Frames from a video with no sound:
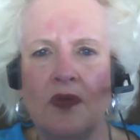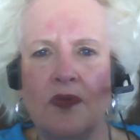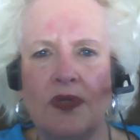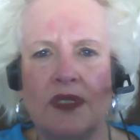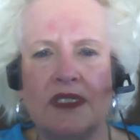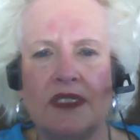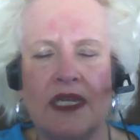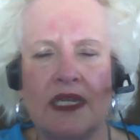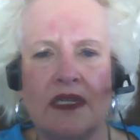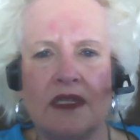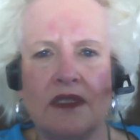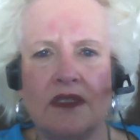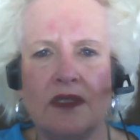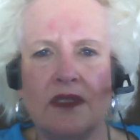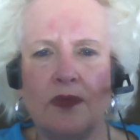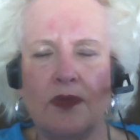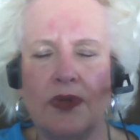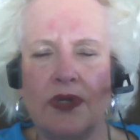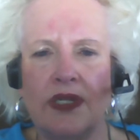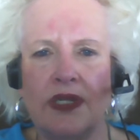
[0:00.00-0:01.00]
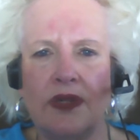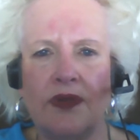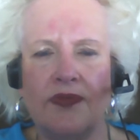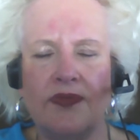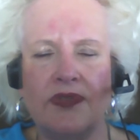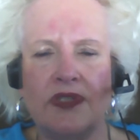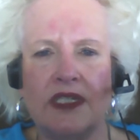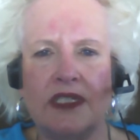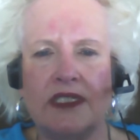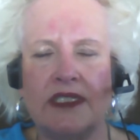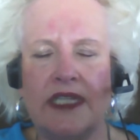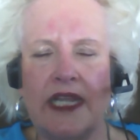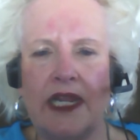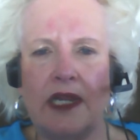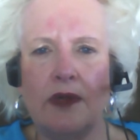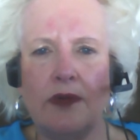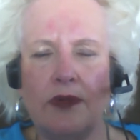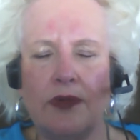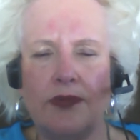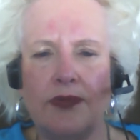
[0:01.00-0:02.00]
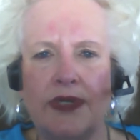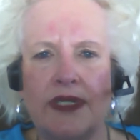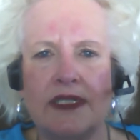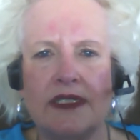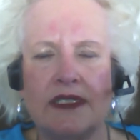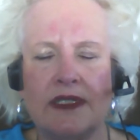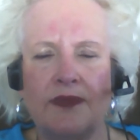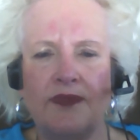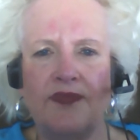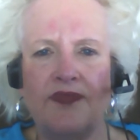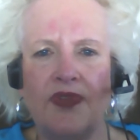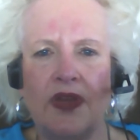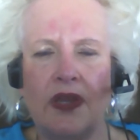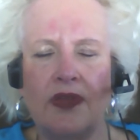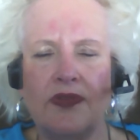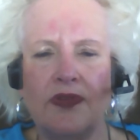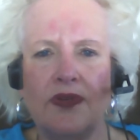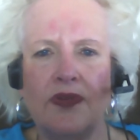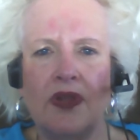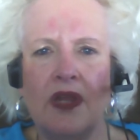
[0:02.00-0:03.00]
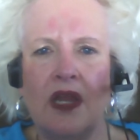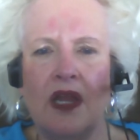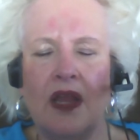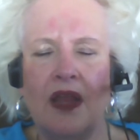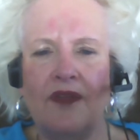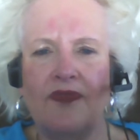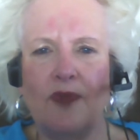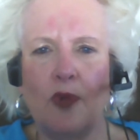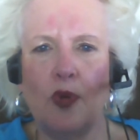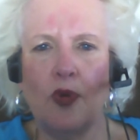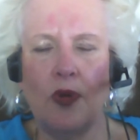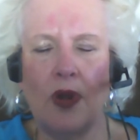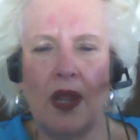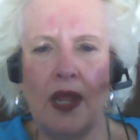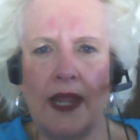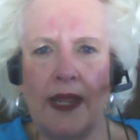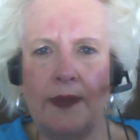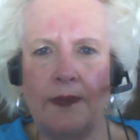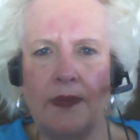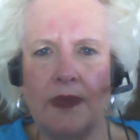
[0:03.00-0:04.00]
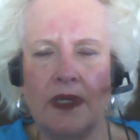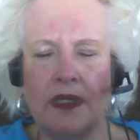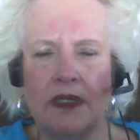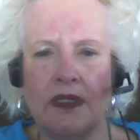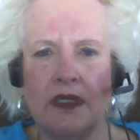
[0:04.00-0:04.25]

We take authority over the terrorism, Father, of crime